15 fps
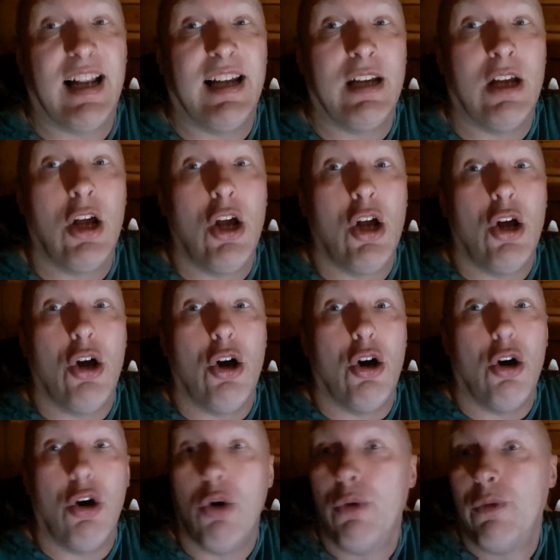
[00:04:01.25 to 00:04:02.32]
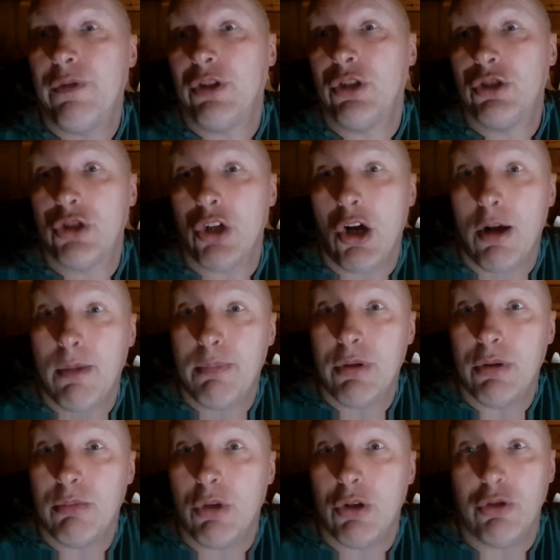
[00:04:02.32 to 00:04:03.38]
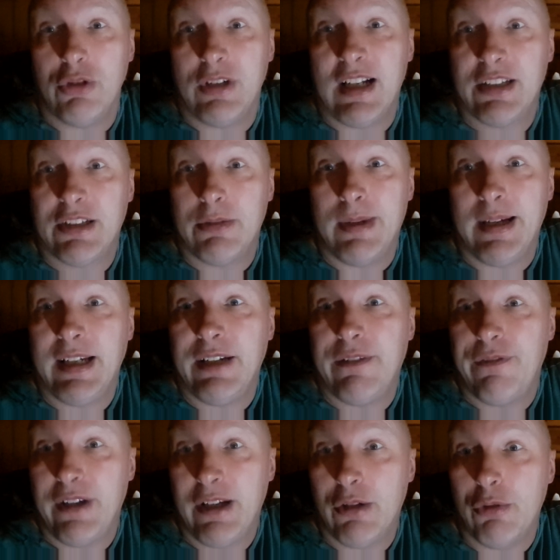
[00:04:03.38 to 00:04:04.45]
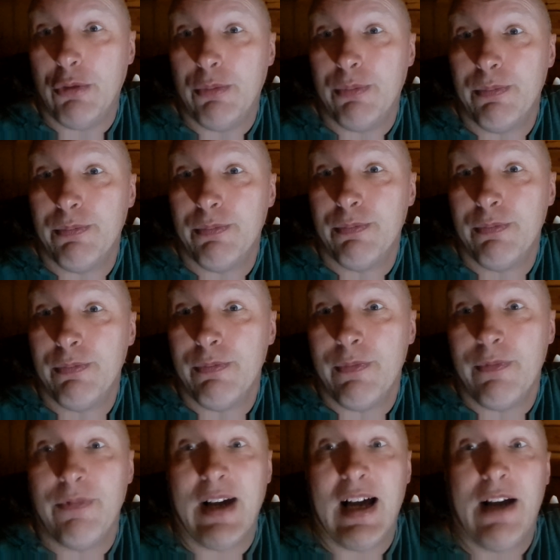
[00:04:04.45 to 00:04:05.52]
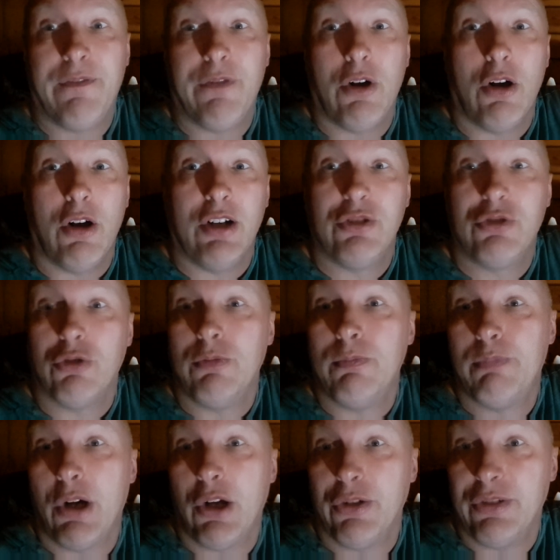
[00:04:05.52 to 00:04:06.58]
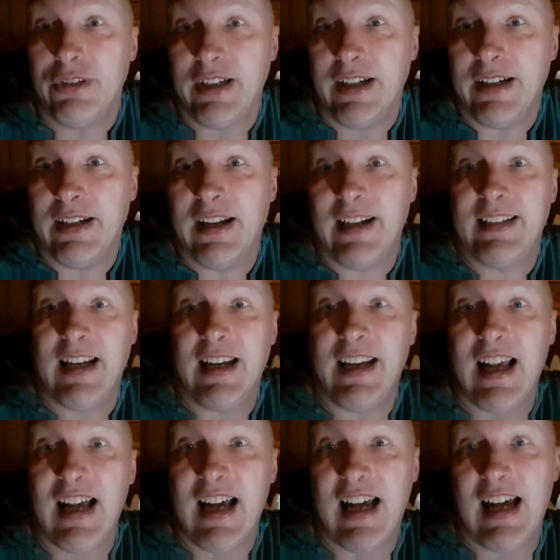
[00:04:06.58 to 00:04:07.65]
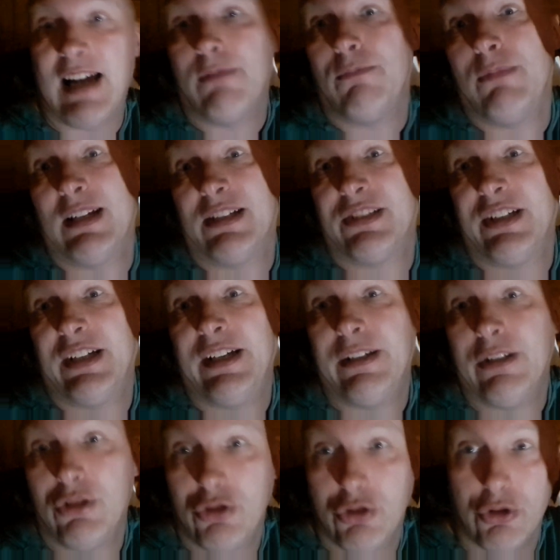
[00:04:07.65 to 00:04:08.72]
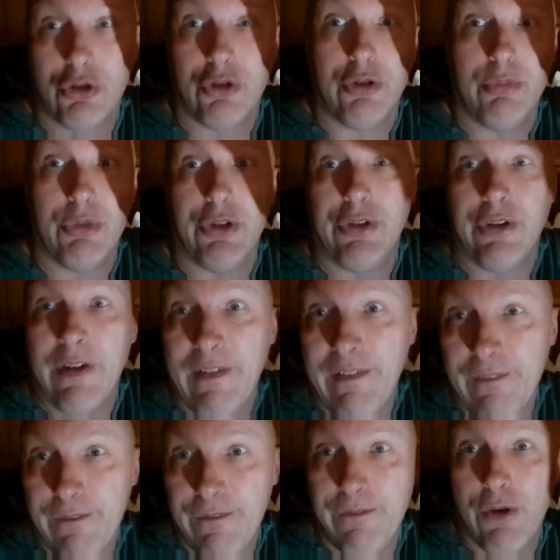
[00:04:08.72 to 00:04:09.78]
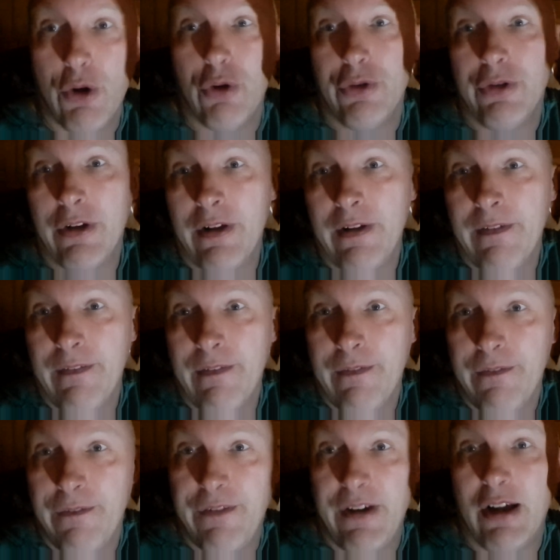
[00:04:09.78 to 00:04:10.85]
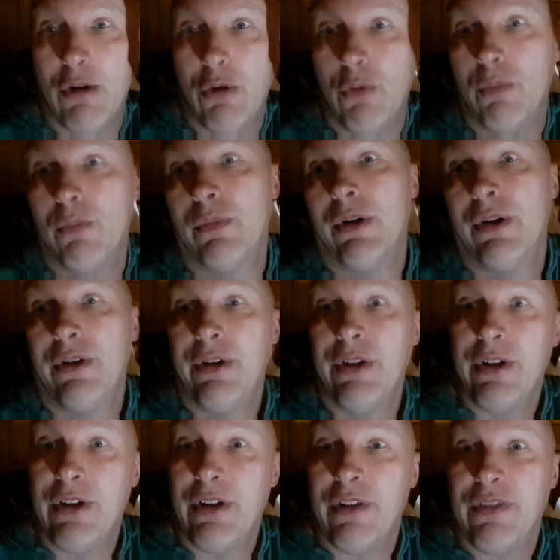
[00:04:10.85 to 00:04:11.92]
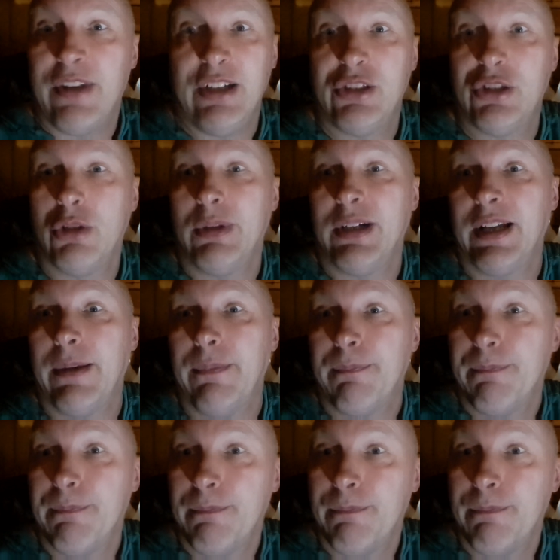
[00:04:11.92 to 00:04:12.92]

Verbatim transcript: like Over the Top, an unestimated film, Father and Son Bonding, a day arm tournament, fun film. They insulted it.